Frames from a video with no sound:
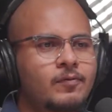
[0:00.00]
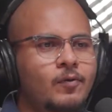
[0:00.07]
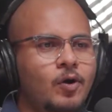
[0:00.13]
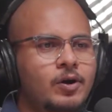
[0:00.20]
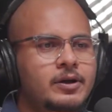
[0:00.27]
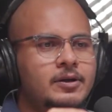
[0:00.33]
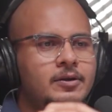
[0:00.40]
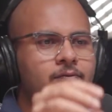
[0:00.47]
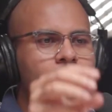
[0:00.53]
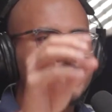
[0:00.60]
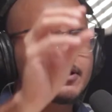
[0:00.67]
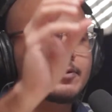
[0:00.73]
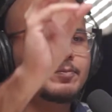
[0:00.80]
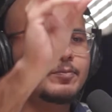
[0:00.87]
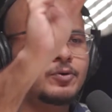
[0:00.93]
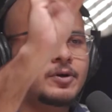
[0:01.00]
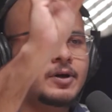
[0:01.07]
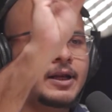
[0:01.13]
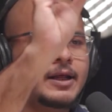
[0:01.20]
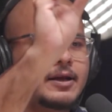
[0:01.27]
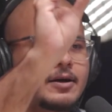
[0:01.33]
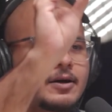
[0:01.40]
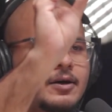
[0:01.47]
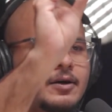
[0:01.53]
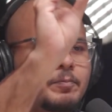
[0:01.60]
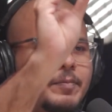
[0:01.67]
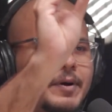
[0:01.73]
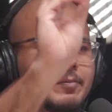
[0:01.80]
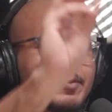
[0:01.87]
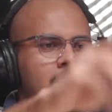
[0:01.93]
of water which he put like a
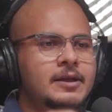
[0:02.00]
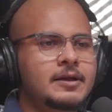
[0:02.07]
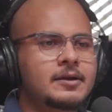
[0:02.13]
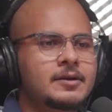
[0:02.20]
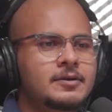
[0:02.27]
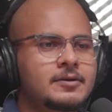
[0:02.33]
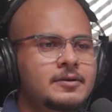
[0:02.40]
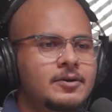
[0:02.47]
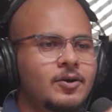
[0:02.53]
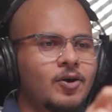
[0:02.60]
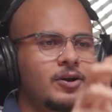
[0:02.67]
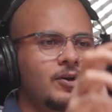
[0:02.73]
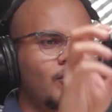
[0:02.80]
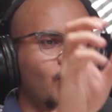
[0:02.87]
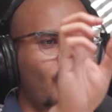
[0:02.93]
pebble in, or a